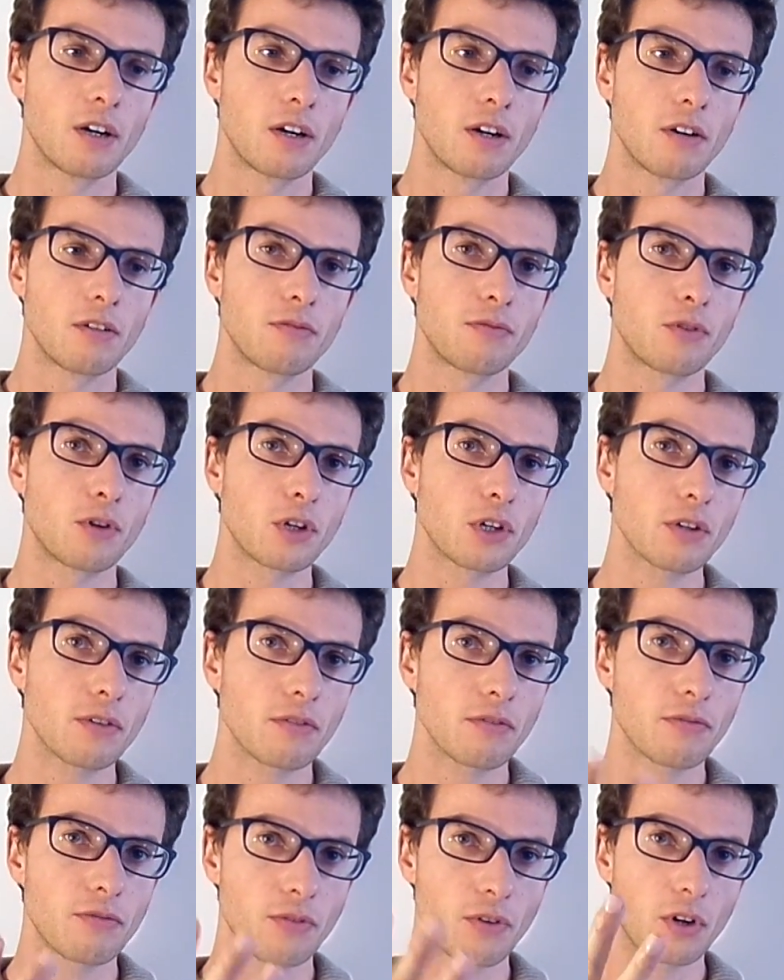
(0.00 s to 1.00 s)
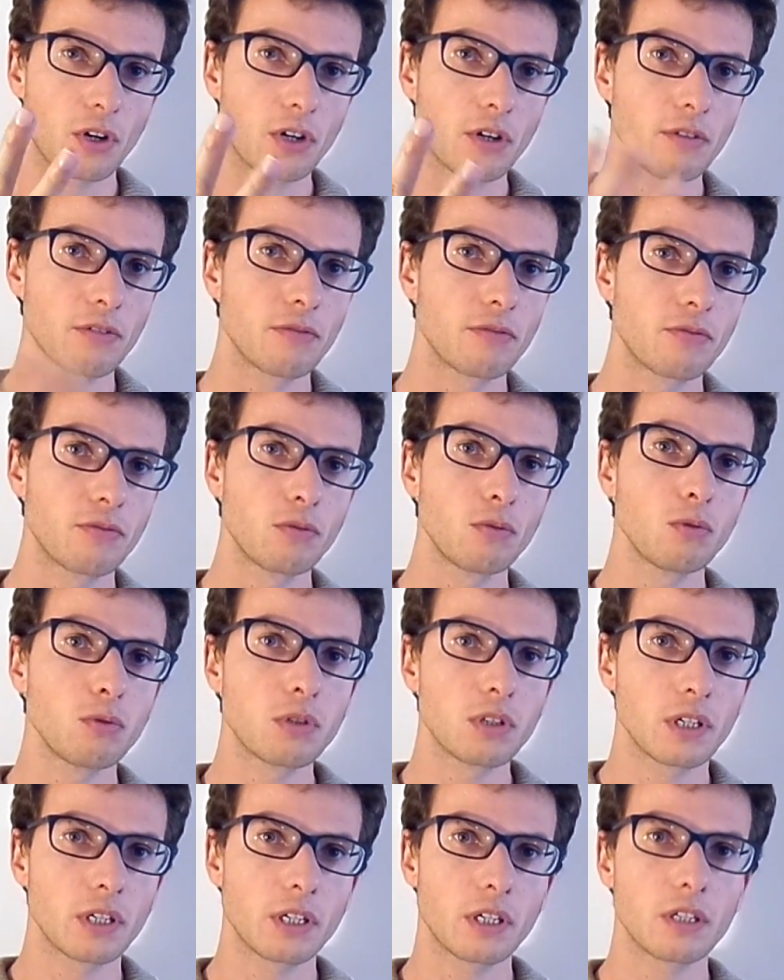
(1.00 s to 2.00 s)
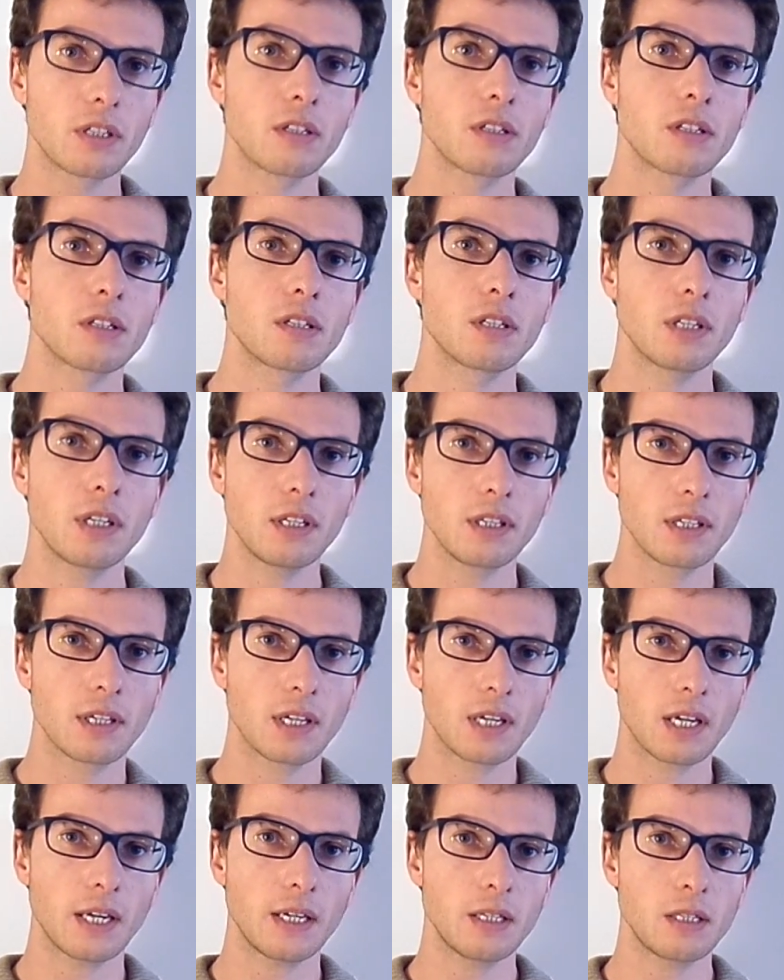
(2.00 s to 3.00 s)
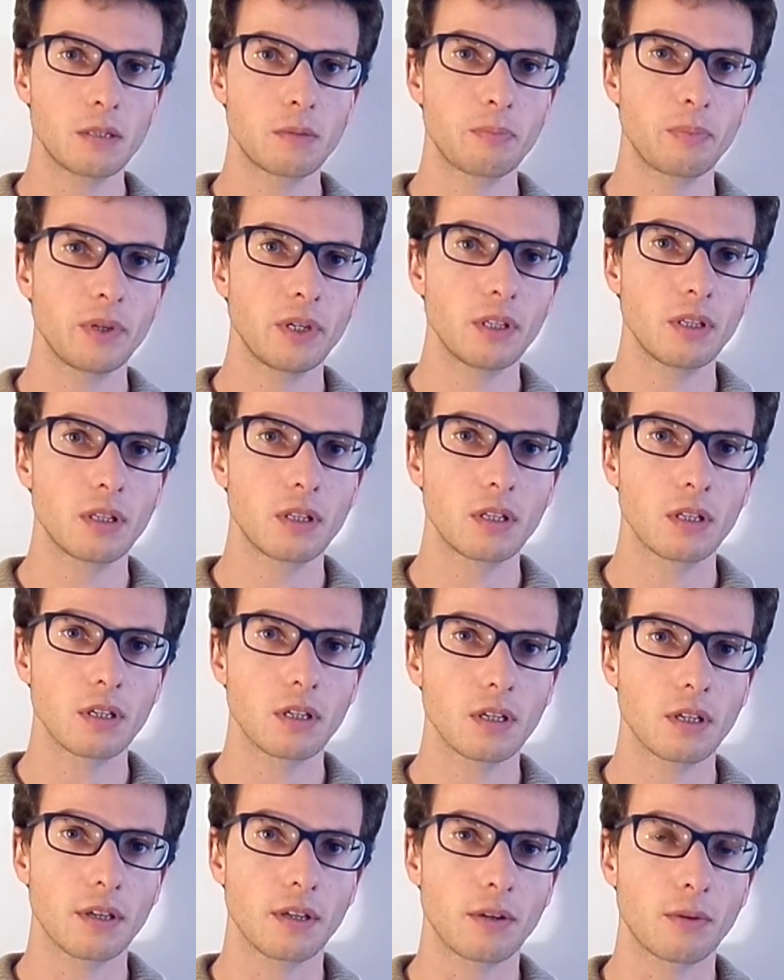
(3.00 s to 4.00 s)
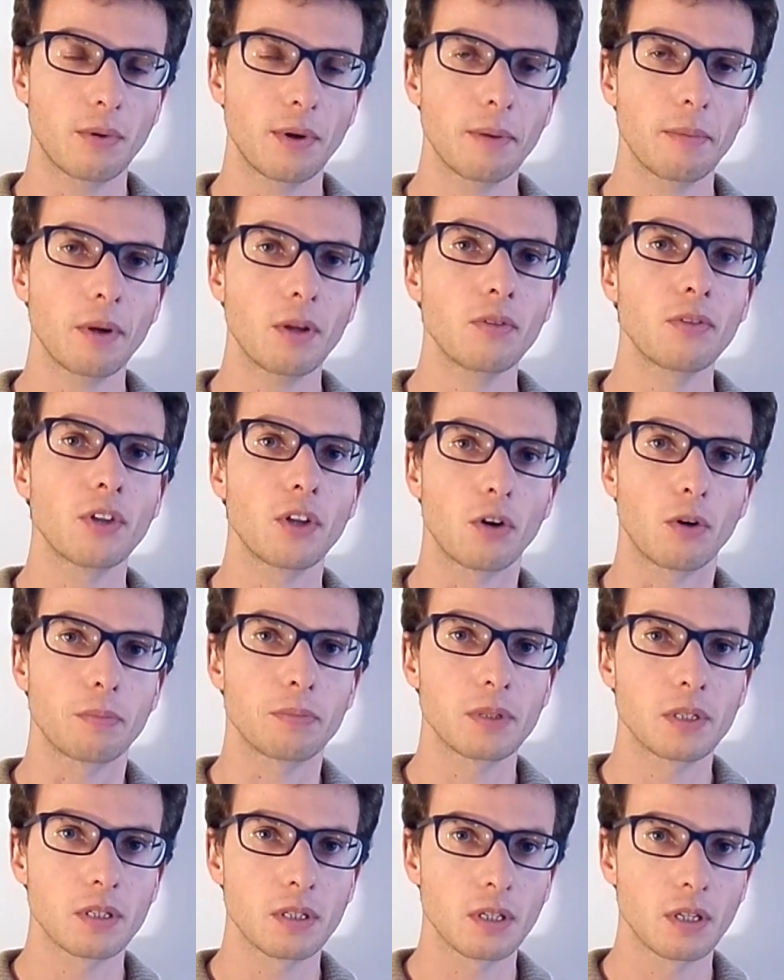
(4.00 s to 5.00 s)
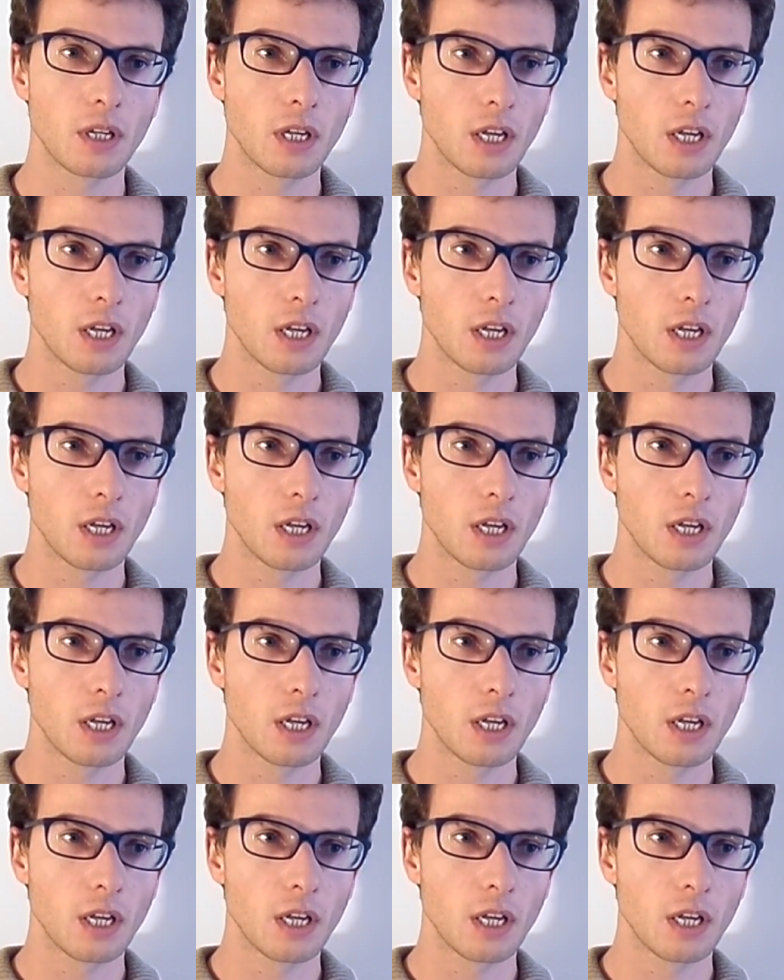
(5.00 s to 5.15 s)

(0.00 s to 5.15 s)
4 full turns in the high speed rebound knobs.